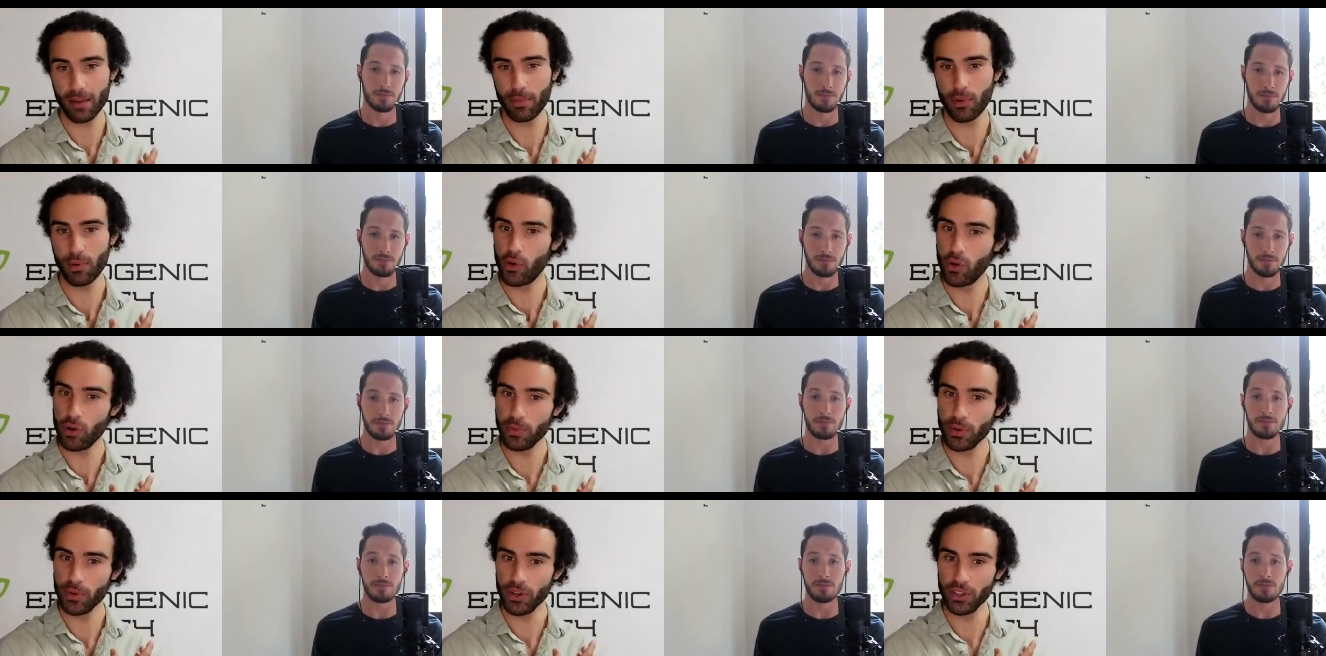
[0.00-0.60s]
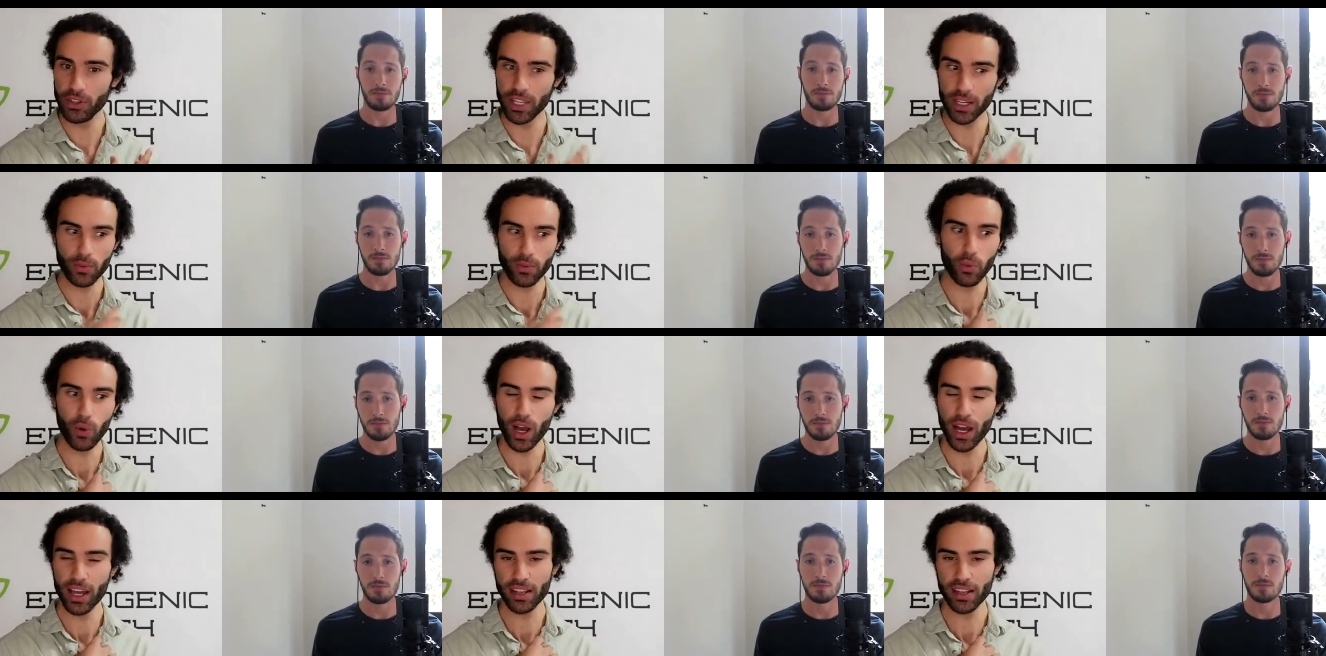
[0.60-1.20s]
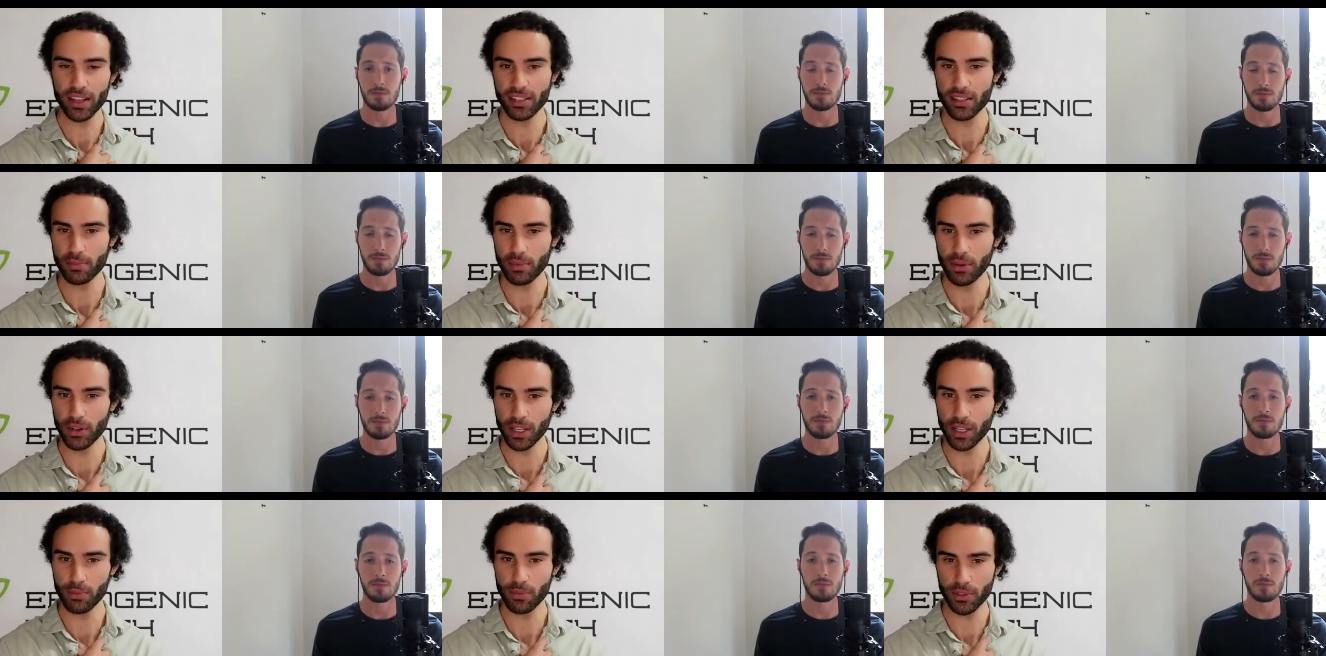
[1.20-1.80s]
Speaker 1: hormone? Like, why does the
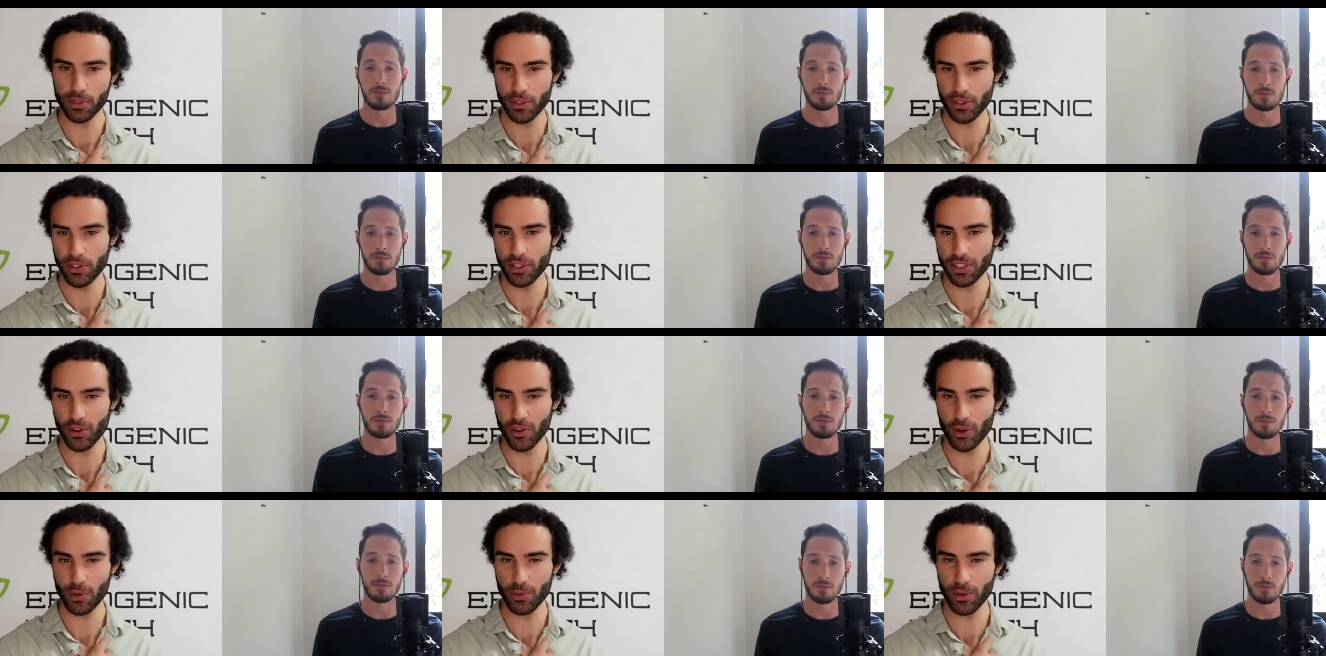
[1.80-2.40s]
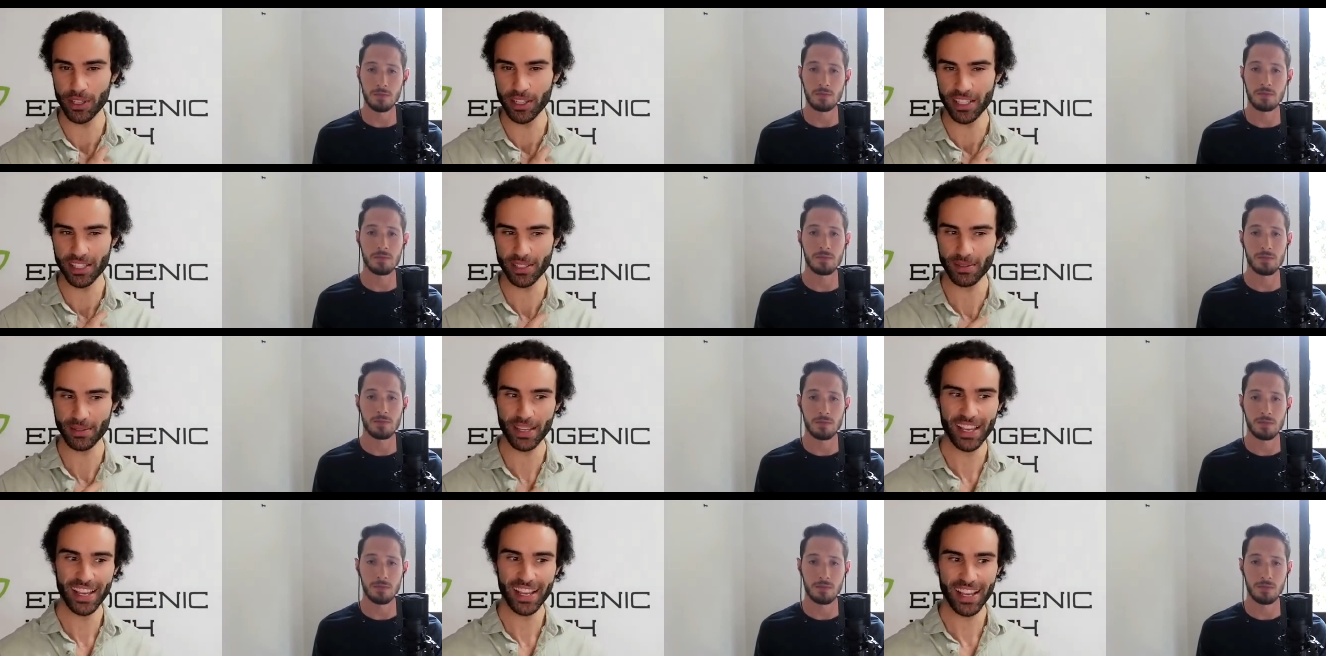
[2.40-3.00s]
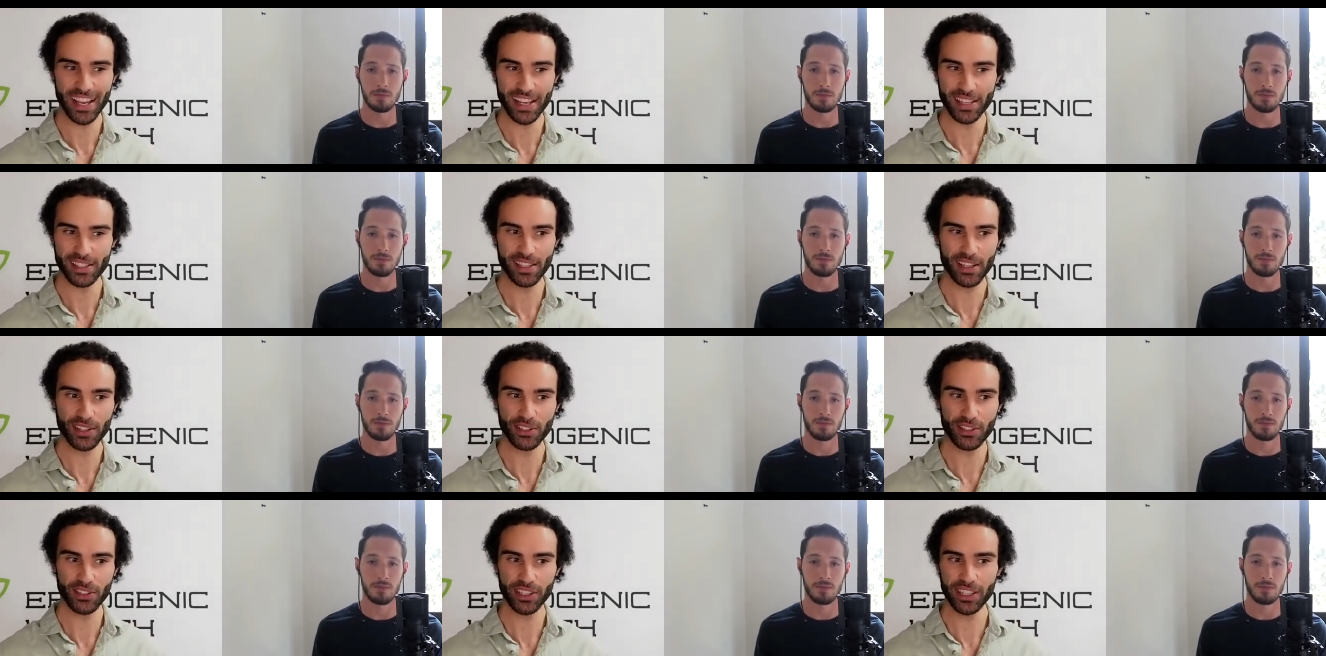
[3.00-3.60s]
body produce a hormone that's
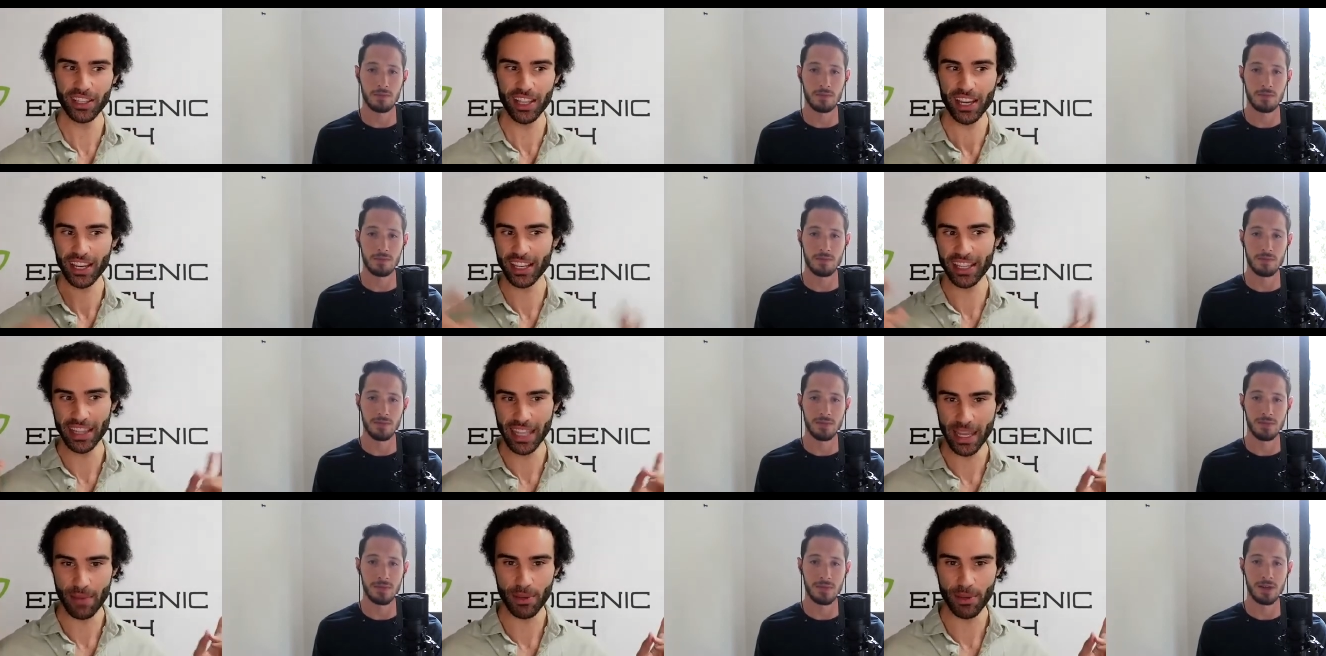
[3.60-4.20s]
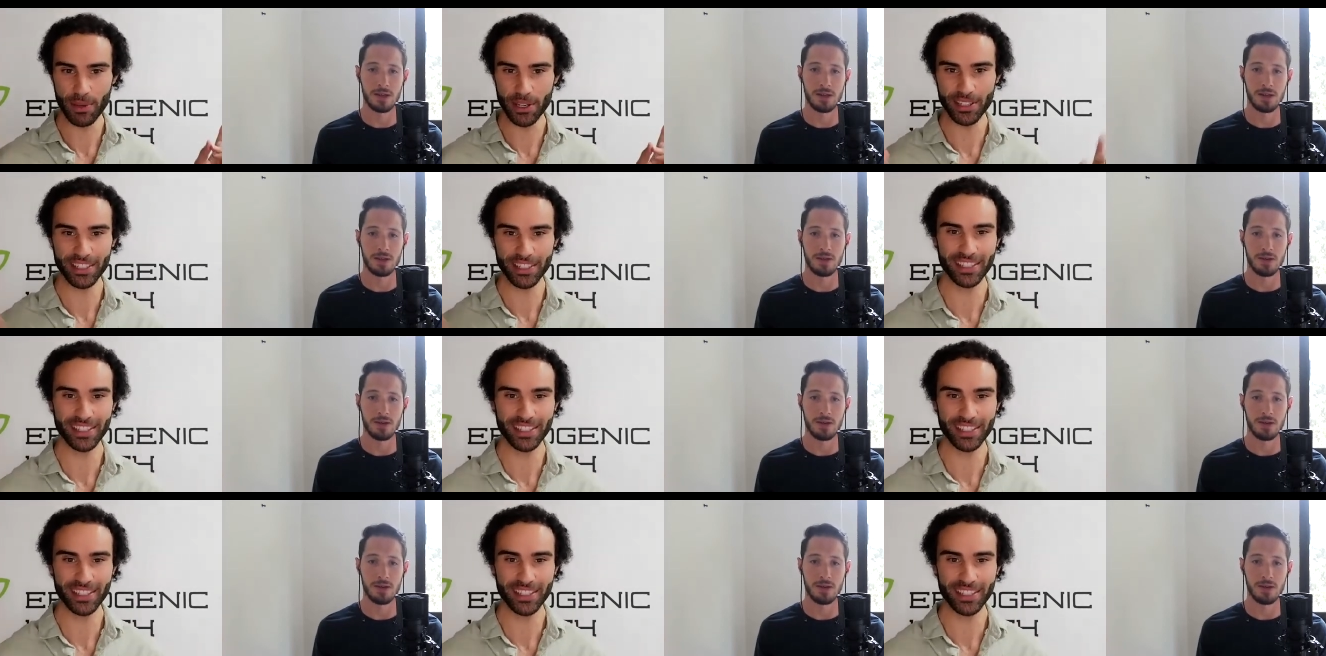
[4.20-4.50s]
essentially like a lemon?